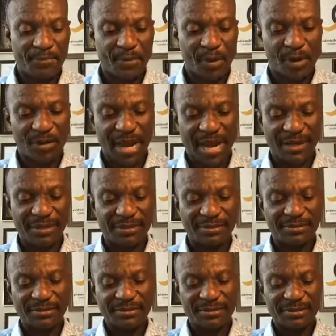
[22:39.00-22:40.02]
all right,
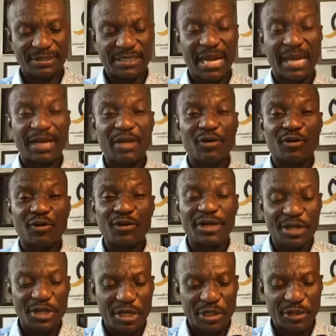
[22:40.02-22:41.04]
not
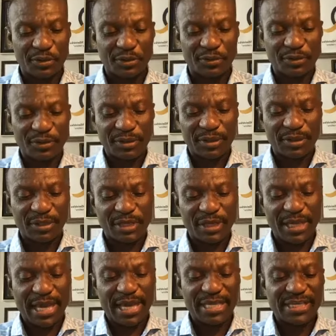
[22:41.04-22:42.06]
including you,
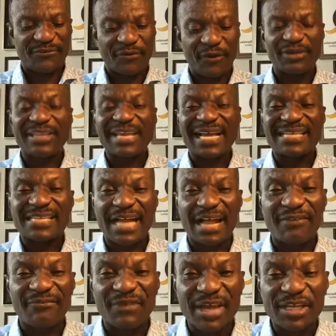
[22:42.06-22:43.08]
is for their
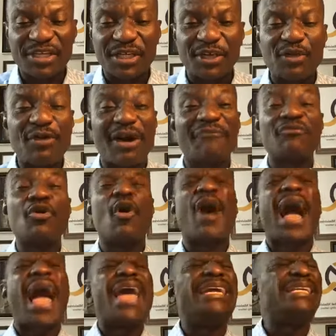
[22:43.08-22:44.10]
salvation. You have
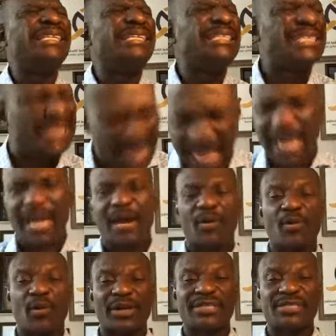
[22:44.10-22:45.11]
no idea
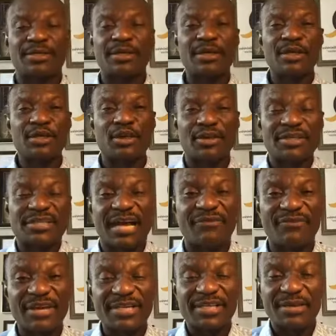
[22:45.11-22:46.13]
what your
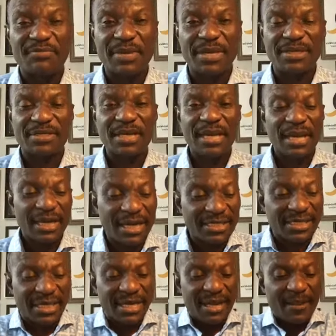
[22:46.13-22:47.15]
salvation means.
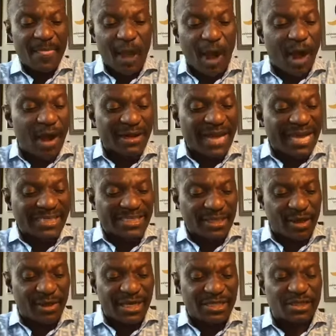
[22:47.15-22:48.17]
Listen. All that
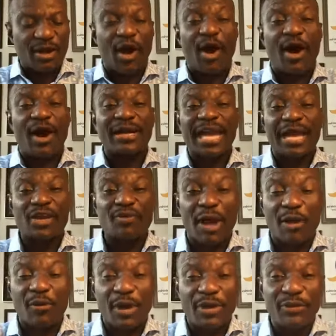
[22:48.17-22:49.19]
you
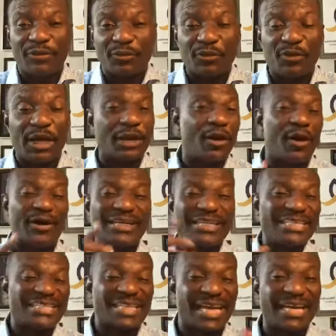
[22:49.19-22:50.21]
are going through and all
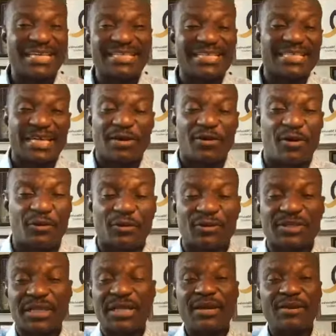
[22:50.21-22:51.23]
these challenges and all
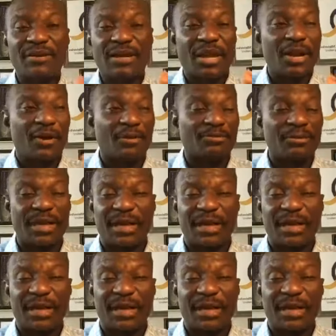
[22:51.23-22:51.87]
those, you know,